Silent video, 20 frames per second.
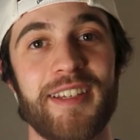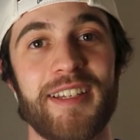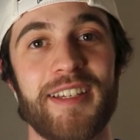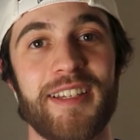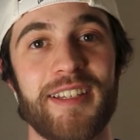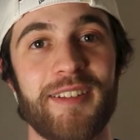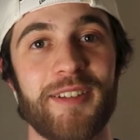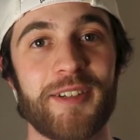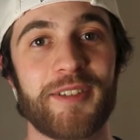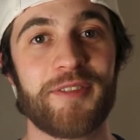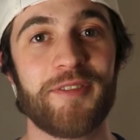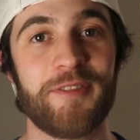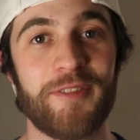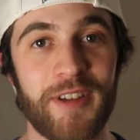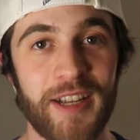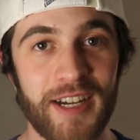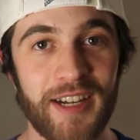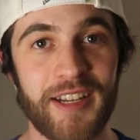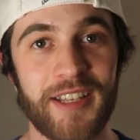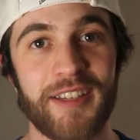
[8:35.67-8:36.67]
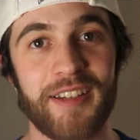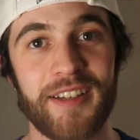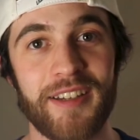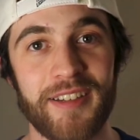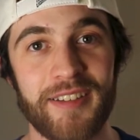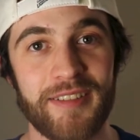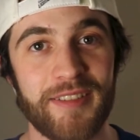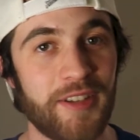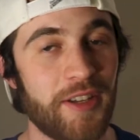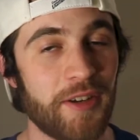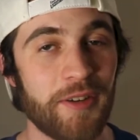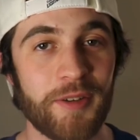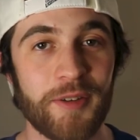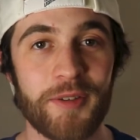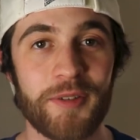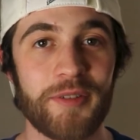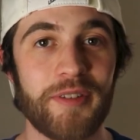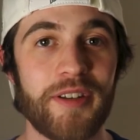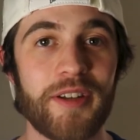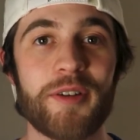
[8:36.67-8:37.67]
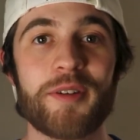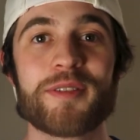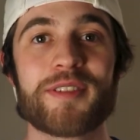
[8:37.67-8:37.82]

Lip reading: He looked very good. No